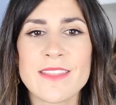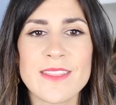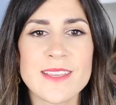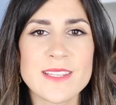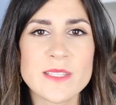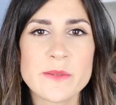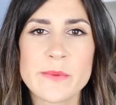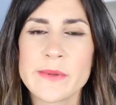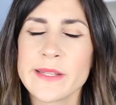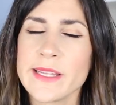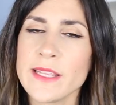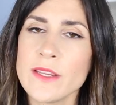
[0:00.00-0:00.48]

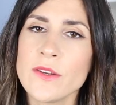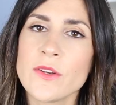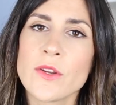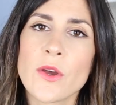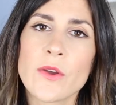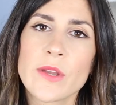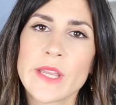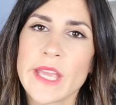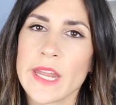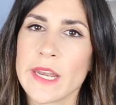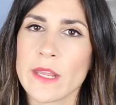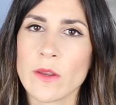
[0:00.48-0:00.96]
There's really
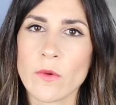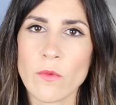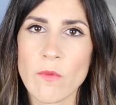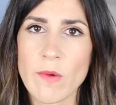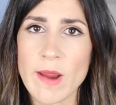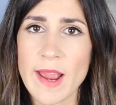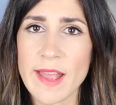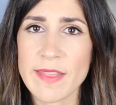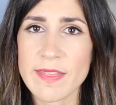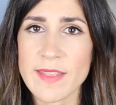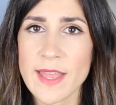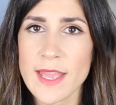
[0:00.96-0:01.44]
no getting
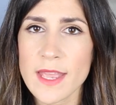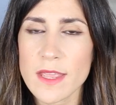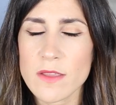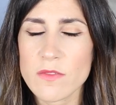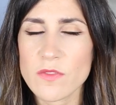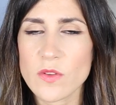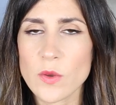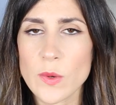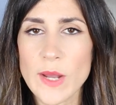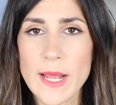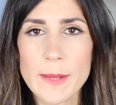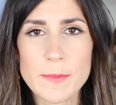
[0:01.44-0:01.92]
around that
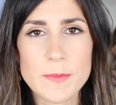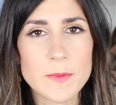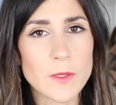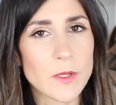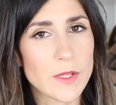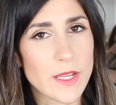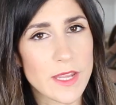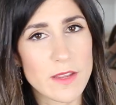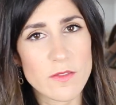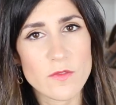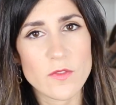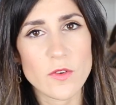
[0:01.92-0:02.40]
if you are
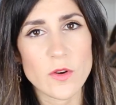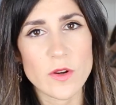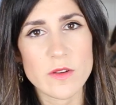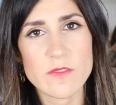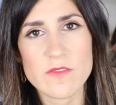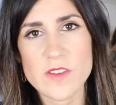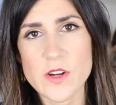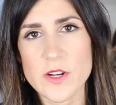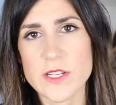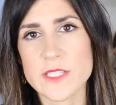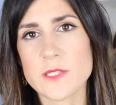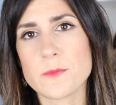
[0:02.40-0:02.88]
looking for
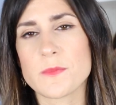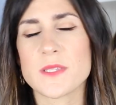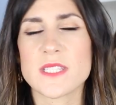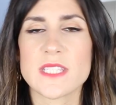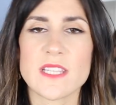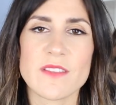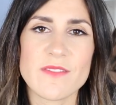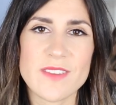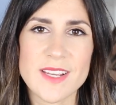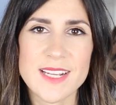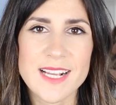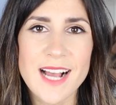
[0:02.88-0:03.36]
a very
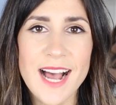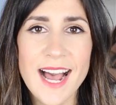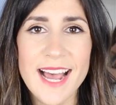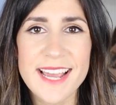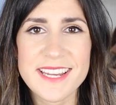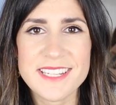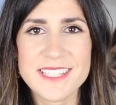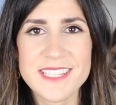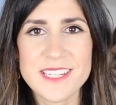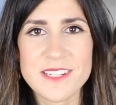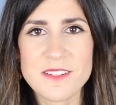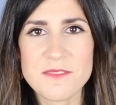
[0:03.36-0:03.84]
specific
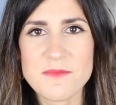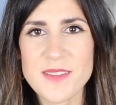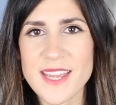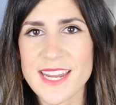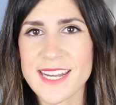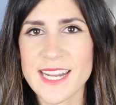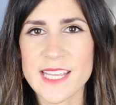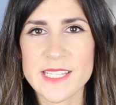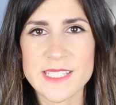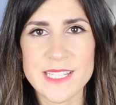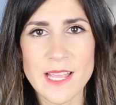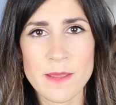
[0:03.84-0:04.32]
item,
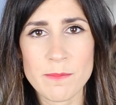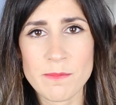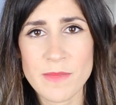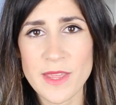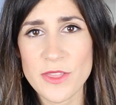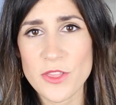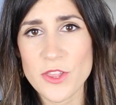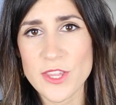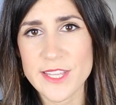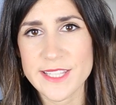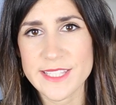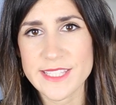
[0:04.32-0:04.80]
and as I
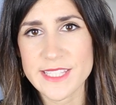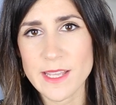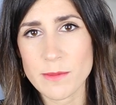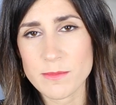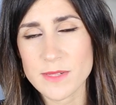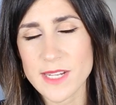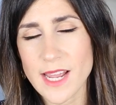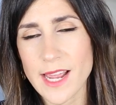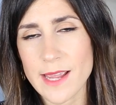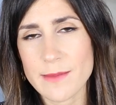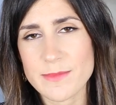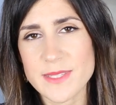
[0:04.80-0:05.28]
mentioned,
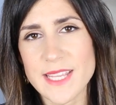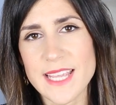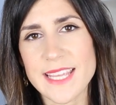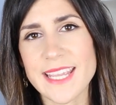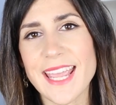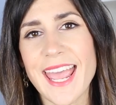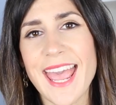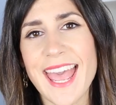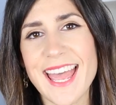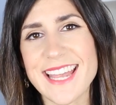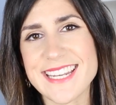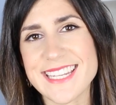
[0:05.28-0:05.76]
sometimes
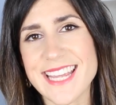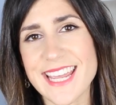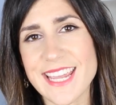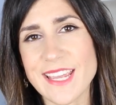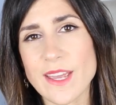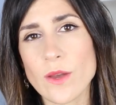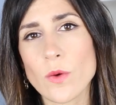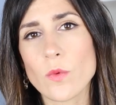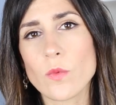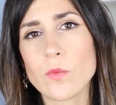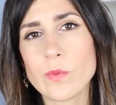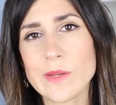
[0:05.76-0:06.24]
it can
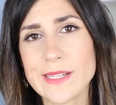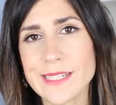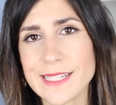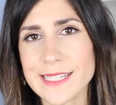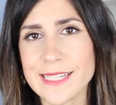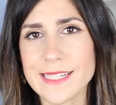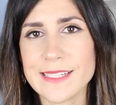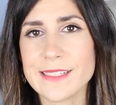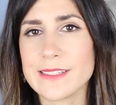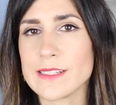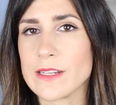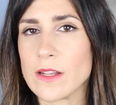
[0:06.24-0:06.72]
take a
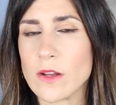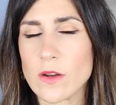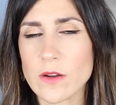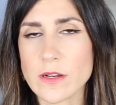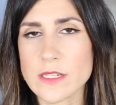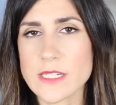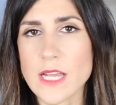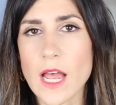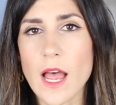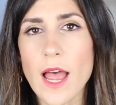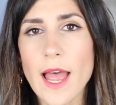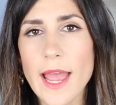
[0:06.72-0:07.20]
really
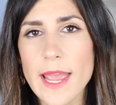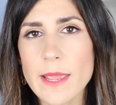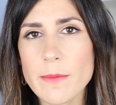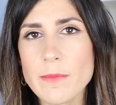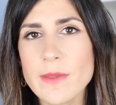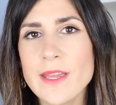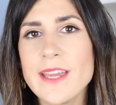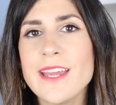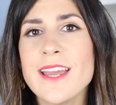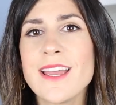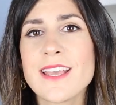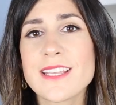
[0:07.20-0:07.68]
long
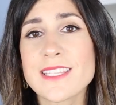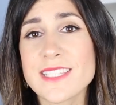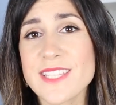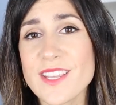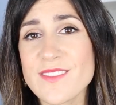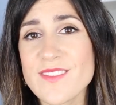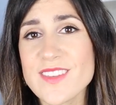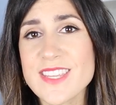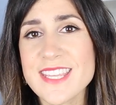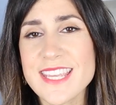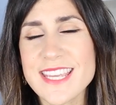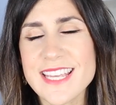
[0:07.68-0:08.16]
time.
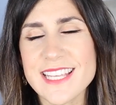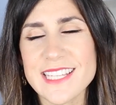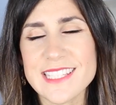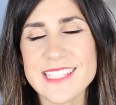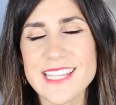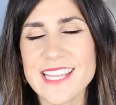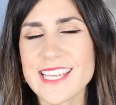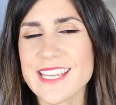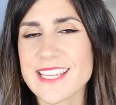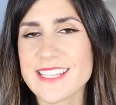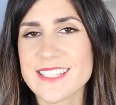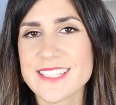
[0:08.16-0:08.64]
7
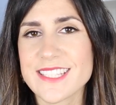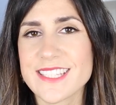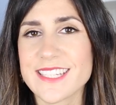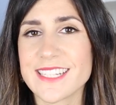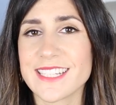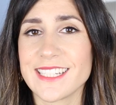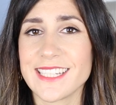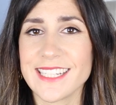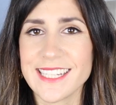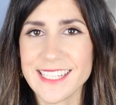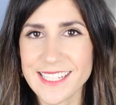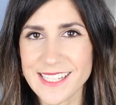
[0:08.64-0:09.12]
years is
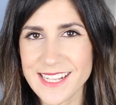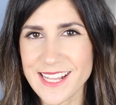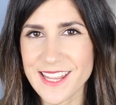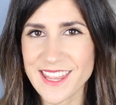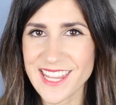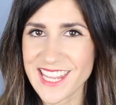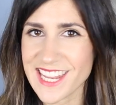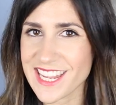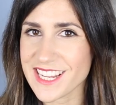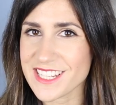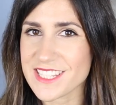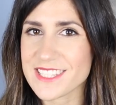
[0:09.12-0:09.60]

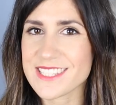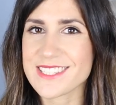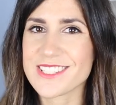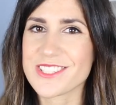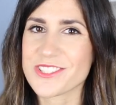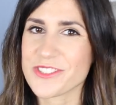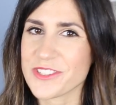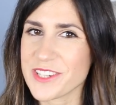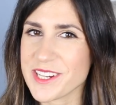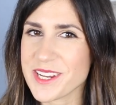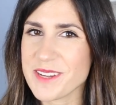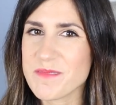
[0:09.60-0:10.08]
clearly the
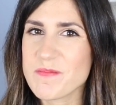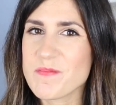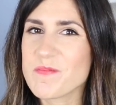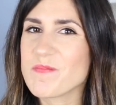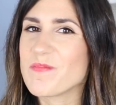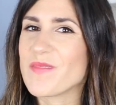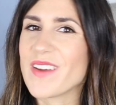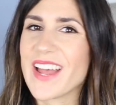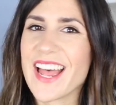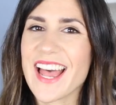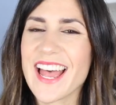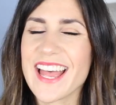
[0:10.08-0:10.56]

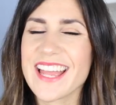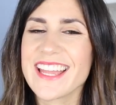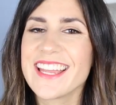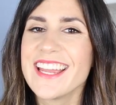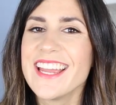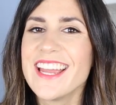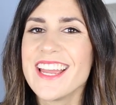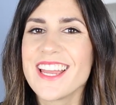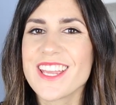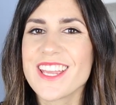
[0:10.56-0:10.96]
extreme, but